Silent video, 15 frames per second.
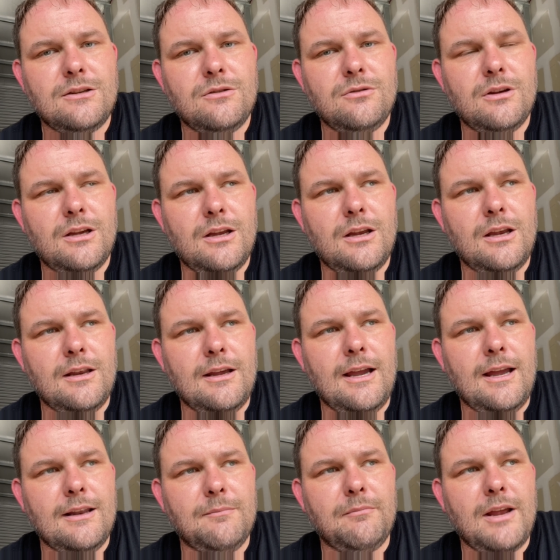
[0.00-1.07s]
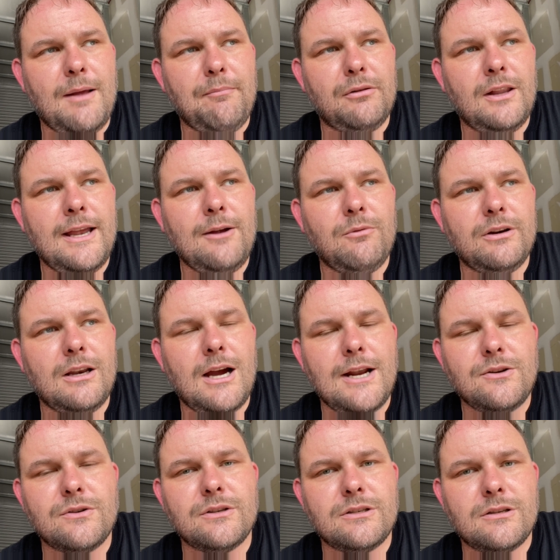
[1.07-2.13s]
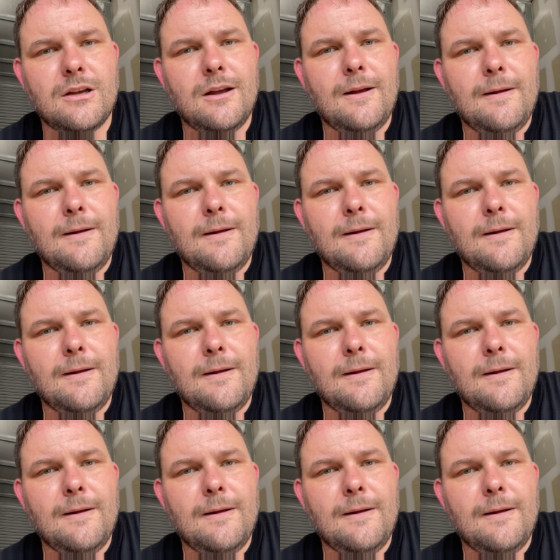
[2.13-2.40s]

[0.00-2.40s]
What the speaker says: you play with nitrous,